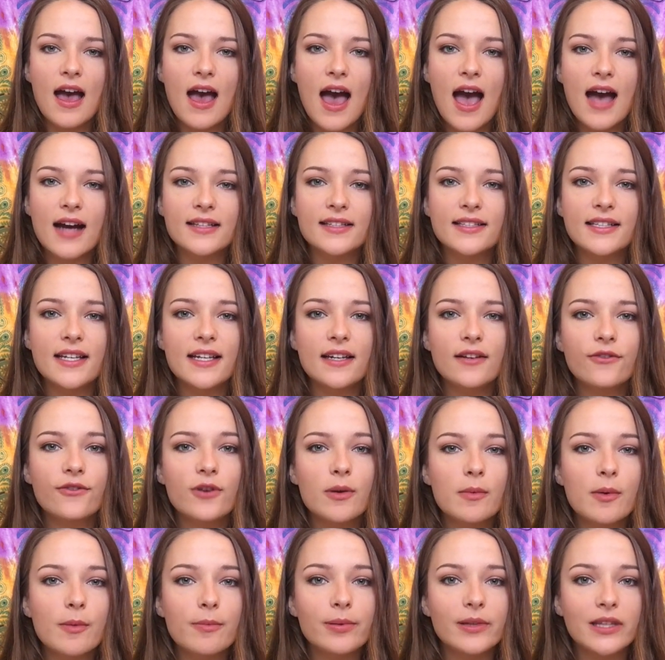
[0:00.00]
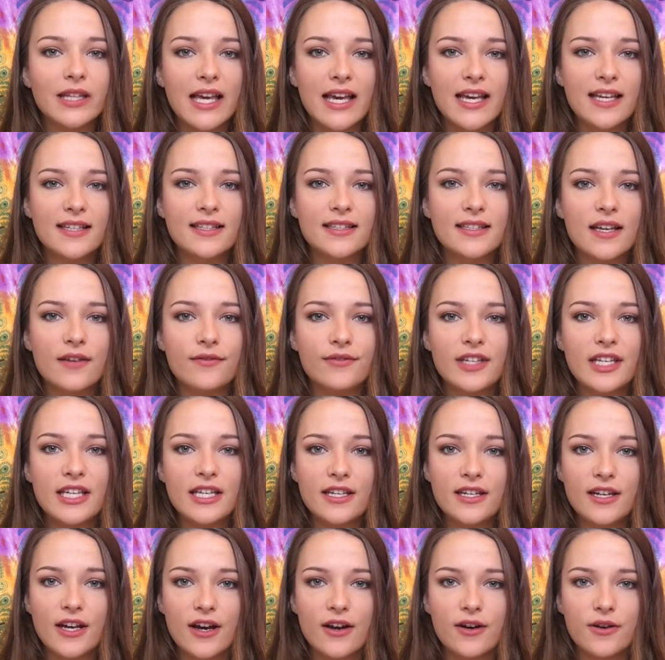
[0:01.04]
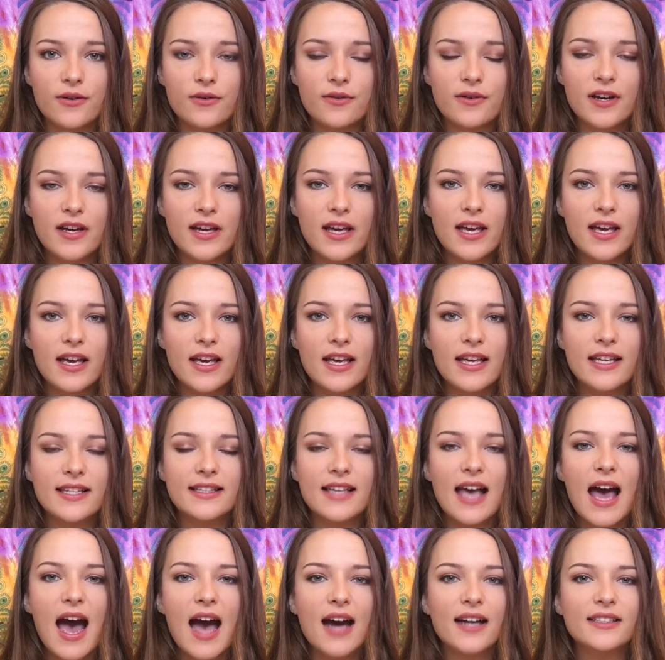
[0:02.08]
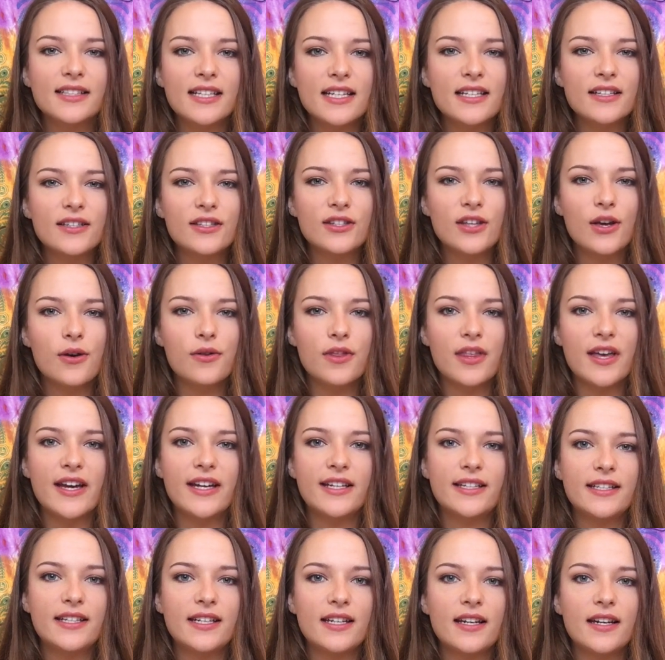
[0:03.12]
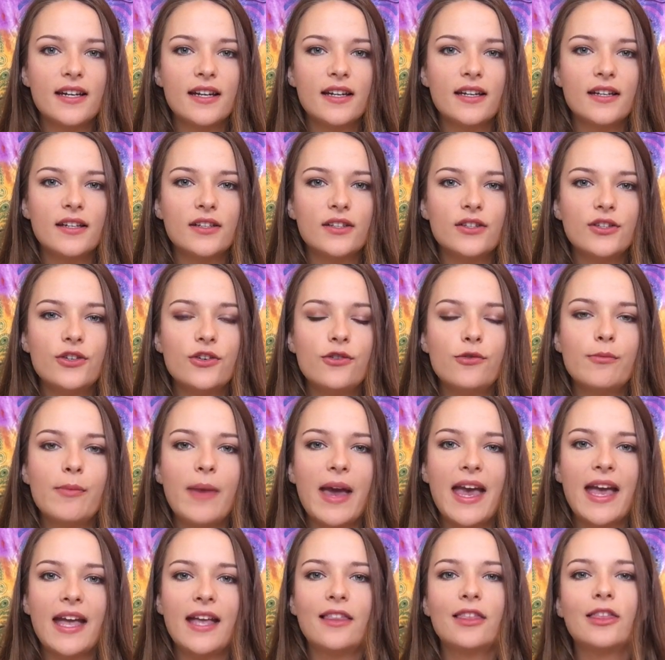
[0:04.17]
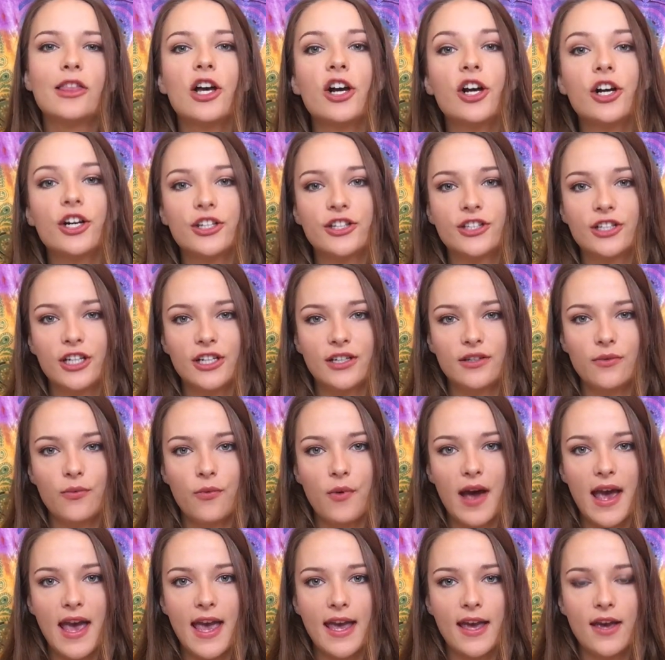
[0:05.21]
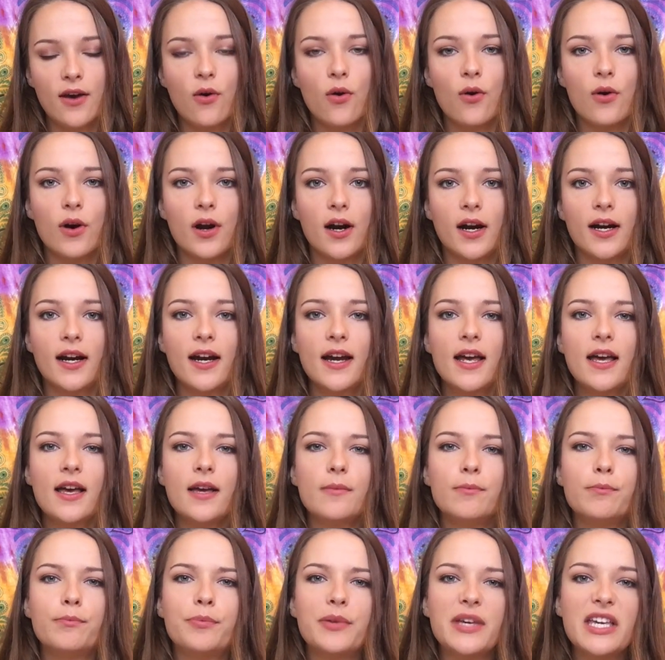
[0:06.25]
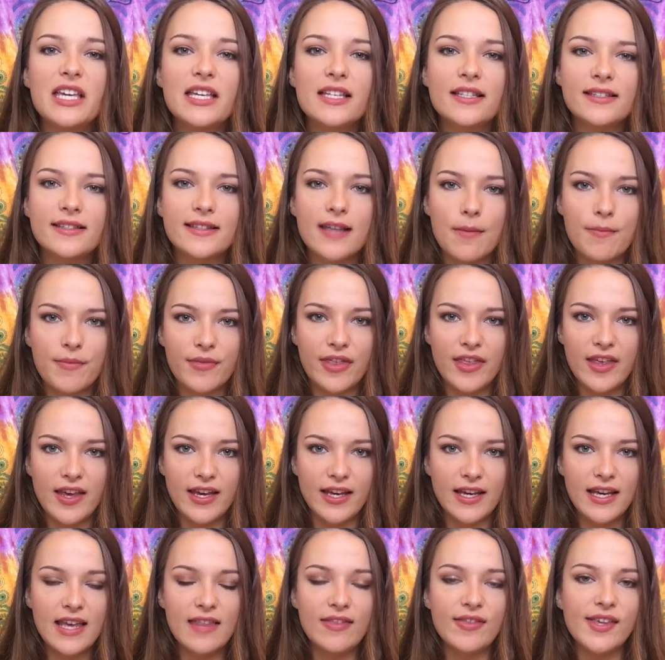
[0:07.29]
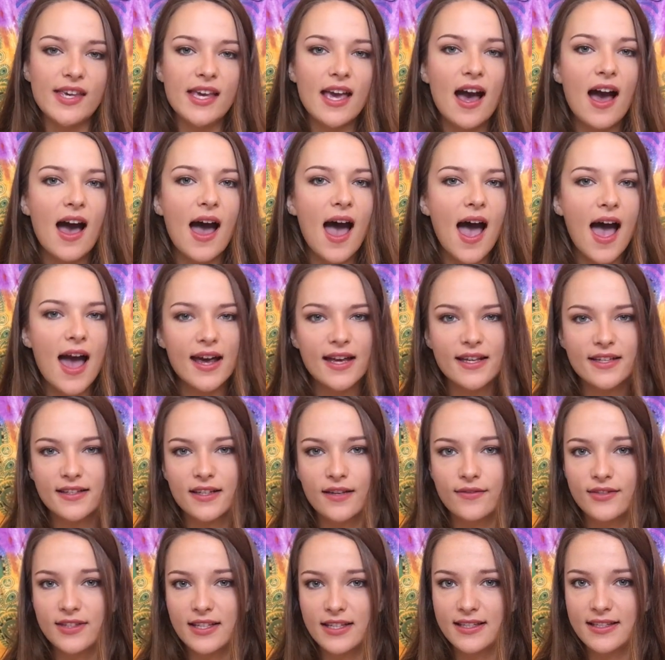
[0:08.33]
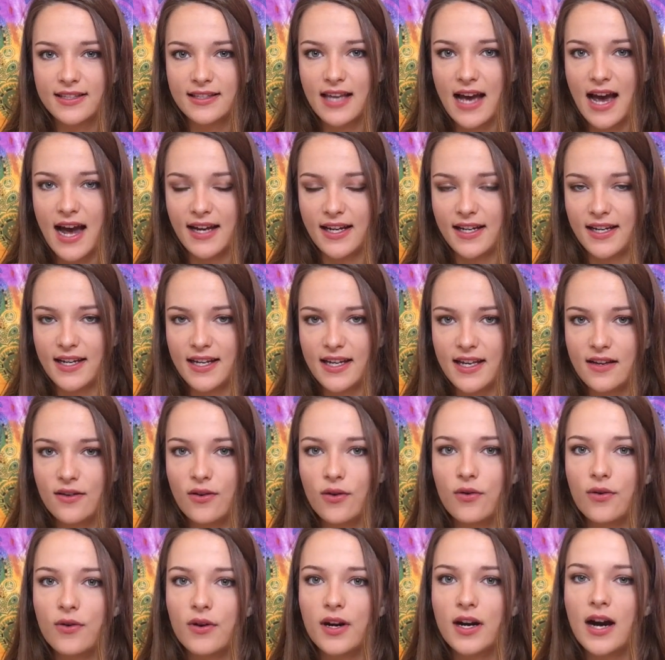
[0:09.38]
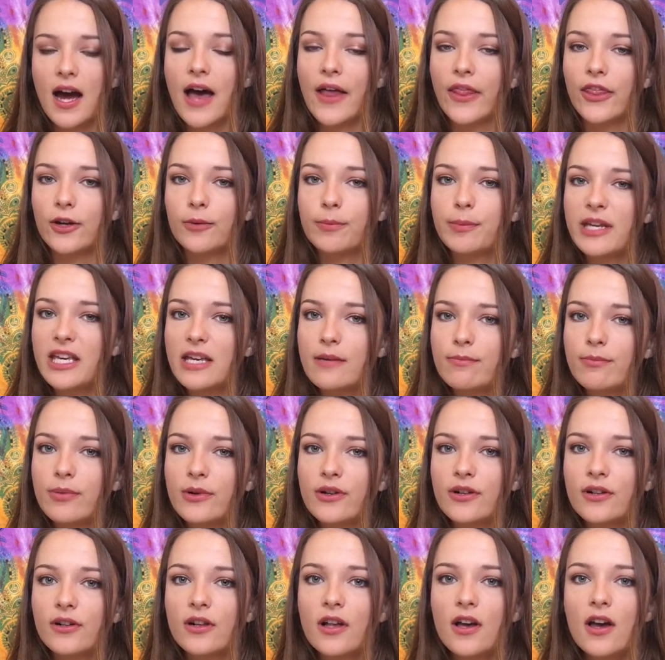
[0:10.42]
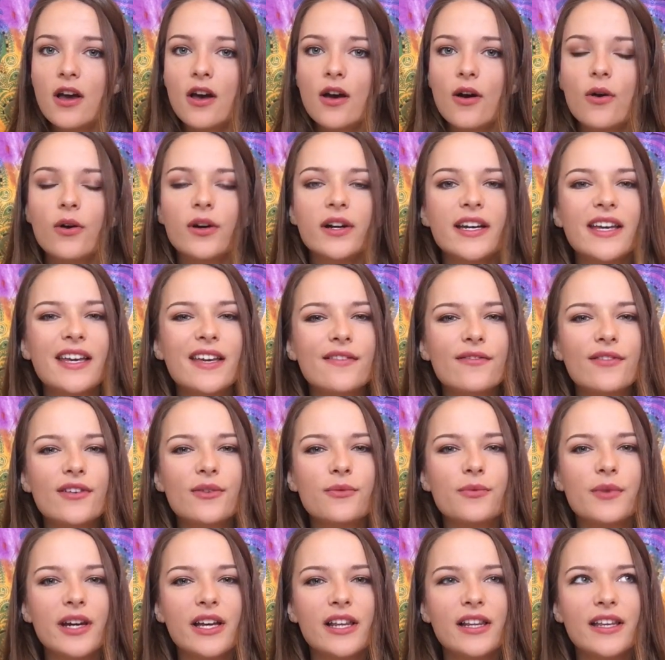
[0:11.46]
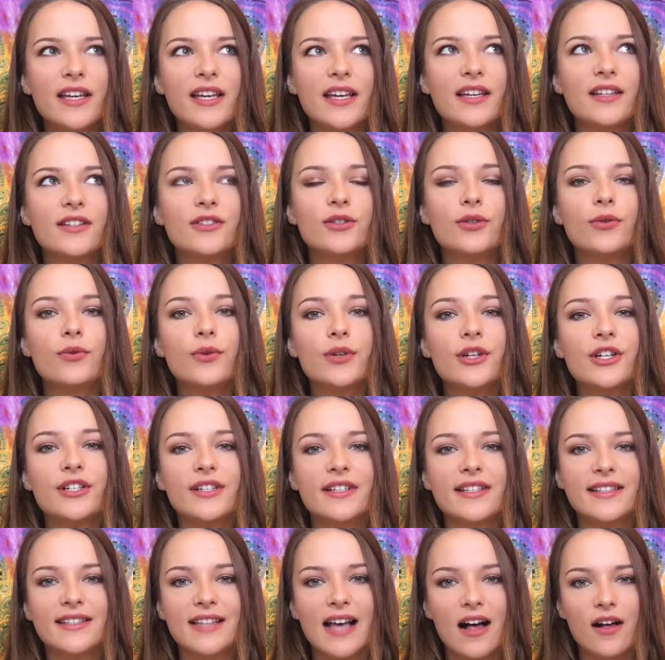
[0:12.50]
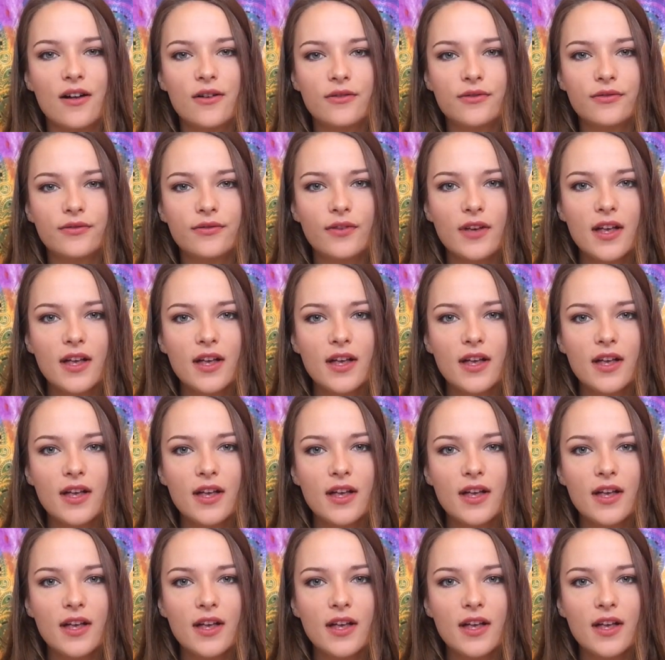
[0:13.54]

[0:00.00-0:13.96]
Acting from a place of ego is acting so that you may look a certain way or be something in the eyes of society or other people or even really to yourself.